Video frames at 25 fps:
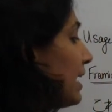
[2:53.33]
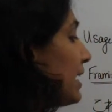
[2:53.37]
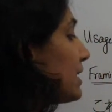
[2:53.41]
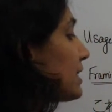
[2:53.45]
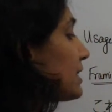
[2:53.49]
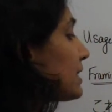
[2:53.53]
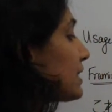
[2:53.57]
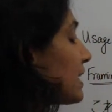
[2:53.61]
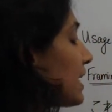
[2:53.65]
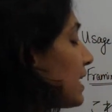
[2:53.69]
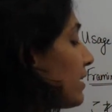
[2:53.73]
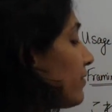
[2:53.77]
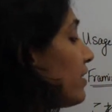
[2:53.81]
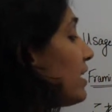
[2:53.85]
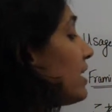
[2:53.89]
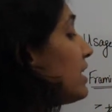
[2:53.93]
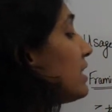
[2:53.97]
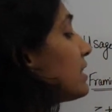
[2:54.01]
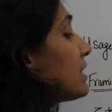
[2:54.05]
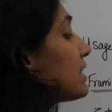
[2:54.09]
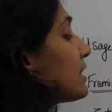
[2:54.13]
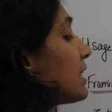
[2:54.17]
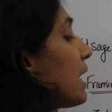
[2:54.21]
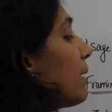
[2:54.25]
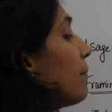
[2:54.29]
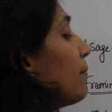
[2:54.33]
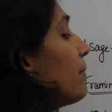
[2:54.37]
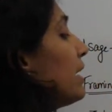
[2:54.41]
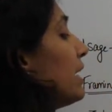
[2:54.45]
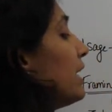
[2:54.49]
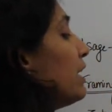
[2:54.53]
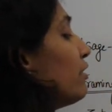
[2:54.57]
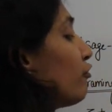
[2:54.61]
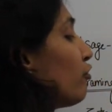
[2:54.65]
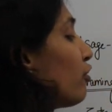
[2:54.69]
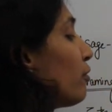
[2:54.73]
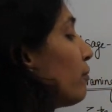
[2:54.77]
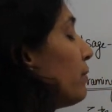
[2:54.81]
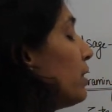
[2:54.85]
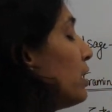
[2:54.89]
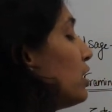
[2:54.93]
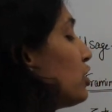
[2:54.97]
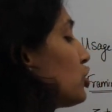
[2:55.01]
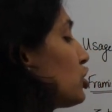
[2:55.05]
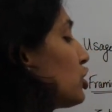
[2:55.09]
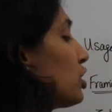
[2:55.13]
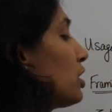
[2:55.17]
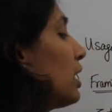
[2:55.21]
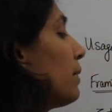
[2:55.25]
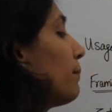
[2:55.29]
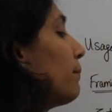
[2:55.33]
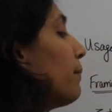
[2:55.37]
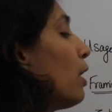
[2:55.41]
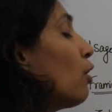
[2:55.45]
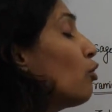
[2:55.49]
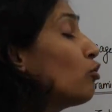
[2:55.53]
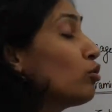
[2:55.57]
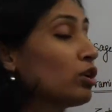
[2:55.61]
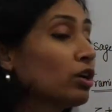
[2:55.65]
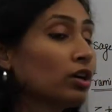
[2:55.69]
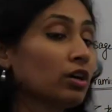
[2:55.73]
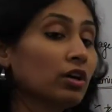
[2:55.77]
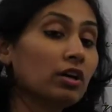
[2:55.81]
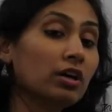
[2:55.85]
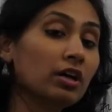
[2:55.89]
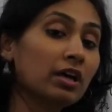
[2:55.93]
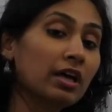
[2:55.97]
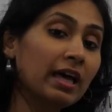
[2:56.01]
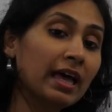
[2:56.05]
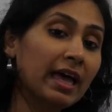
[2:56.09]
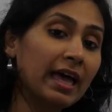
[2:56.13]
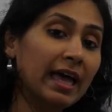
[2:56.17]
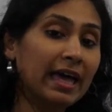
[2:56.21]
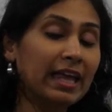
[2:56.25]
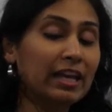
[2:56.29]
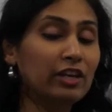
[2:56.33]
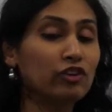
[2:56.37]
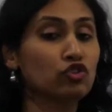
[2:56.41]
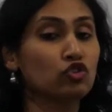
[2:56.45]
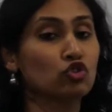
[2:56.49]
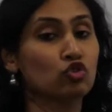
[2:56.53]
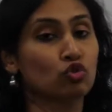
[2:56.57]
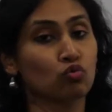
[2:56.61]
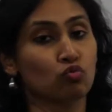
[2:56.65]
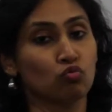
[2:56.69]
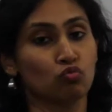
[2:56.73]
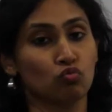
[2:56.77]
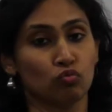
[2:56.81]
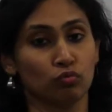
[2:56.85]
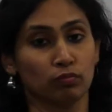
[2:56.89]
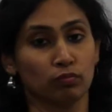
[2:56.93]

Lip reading: is giving some information about N2.